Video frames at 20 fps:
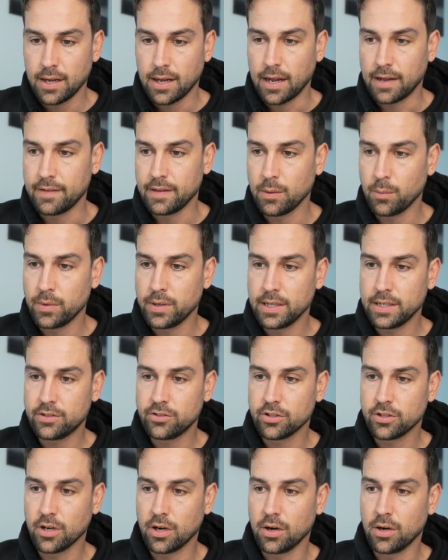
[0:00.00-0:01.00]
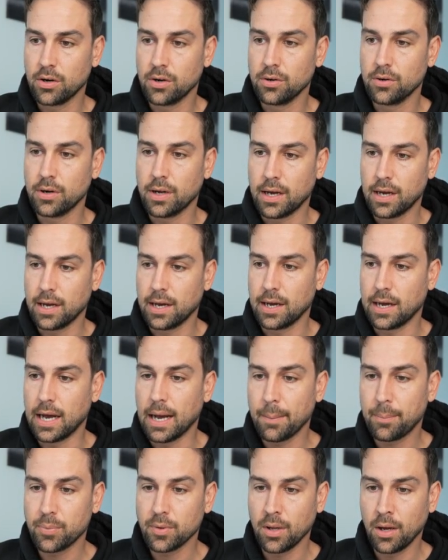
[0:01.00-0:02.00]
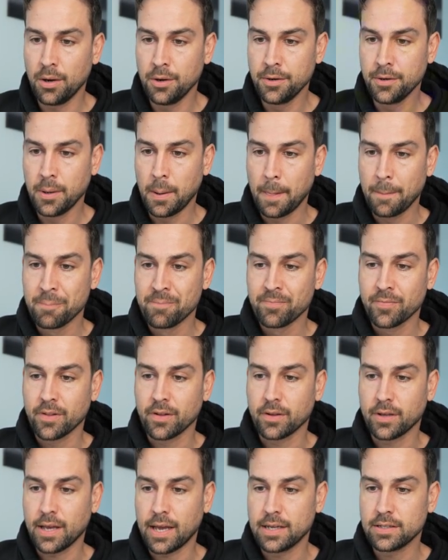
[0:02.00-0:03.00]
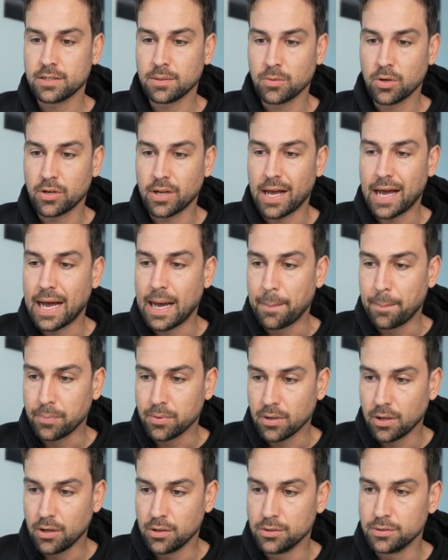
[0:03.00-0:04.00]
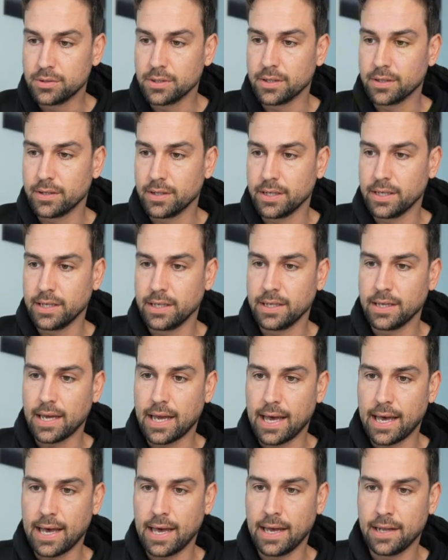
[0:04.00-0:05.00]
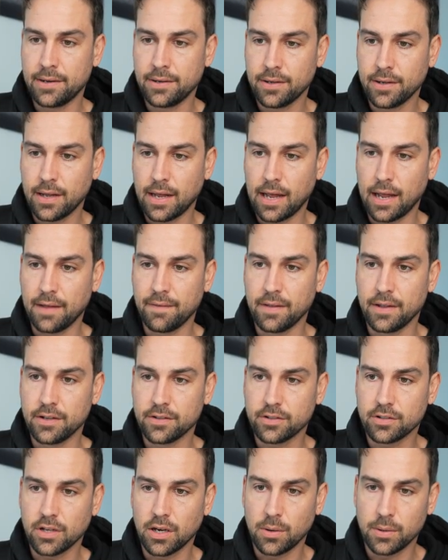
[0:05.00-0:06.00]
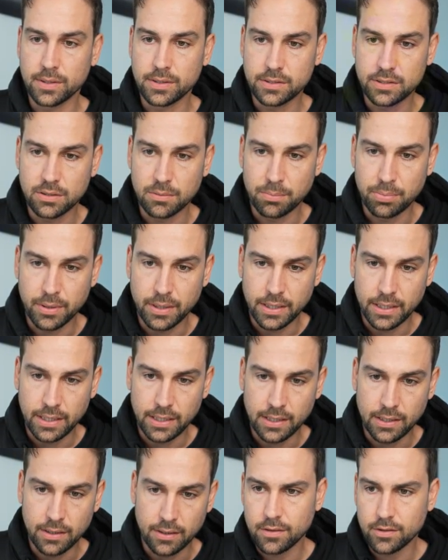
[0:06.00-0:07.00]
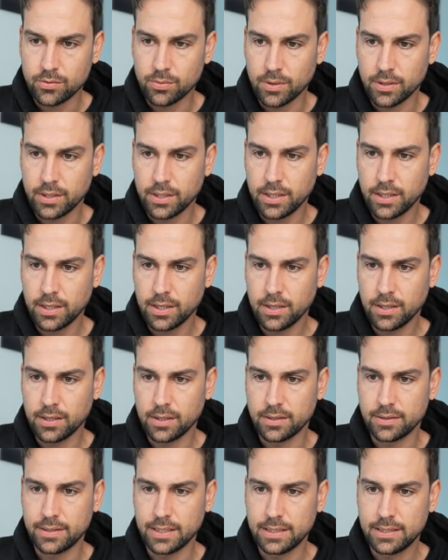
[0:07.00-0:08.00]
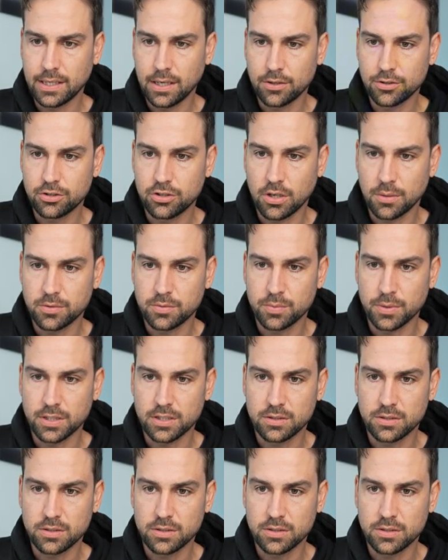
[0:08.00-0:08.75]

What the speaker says: And then we need to go upload, okay? So I'm going to upload the ad and then it's going to be this one here, Detail Shop Spring